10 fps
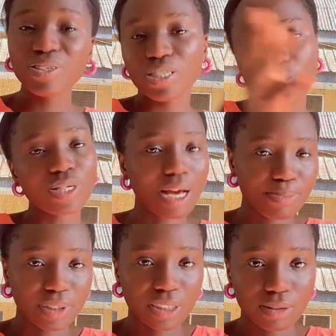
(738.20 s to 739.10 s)
this was
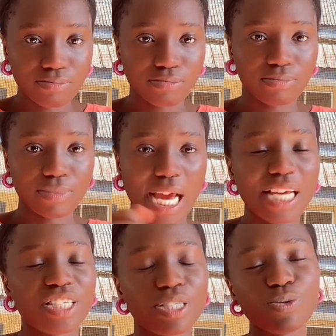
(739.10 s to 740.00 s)
happening, I
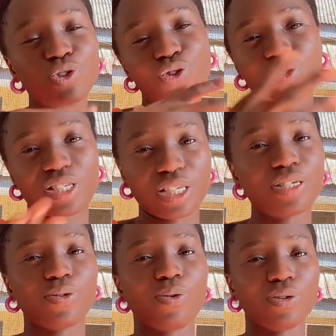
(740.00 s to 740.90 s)
still trusted
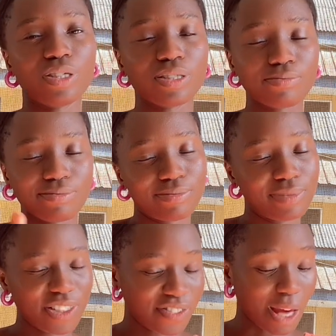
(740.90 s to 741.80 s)
God,
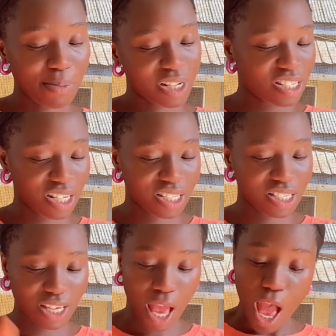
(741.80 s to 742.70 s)
if that makes
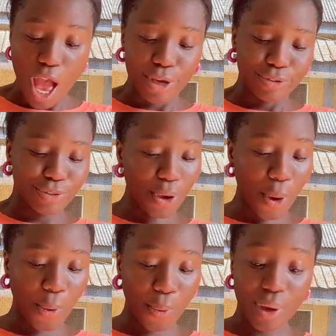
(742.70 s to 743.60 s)
sense.
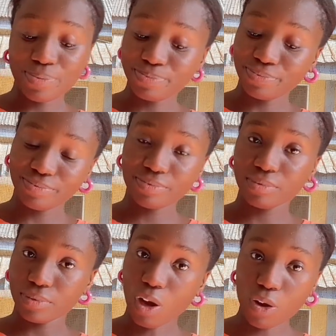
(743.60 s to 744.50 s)
So
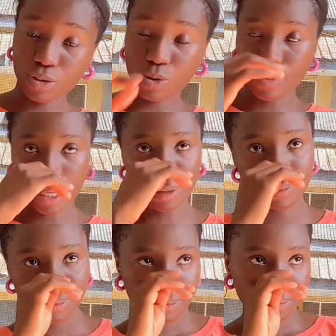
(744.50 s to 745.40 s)
October.
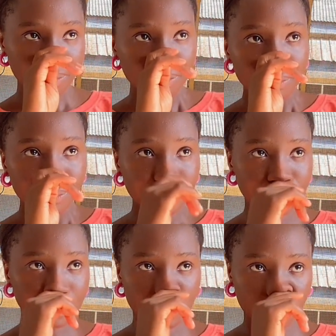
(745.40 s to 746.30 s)

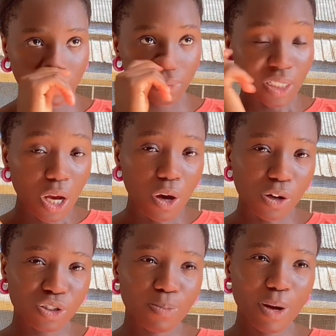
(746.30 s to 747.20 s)
Hmm.
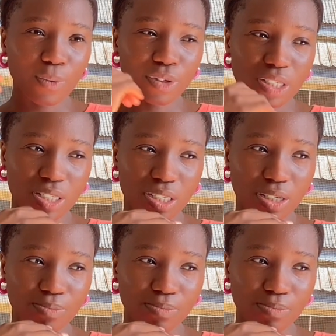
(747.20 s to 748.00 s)
October was,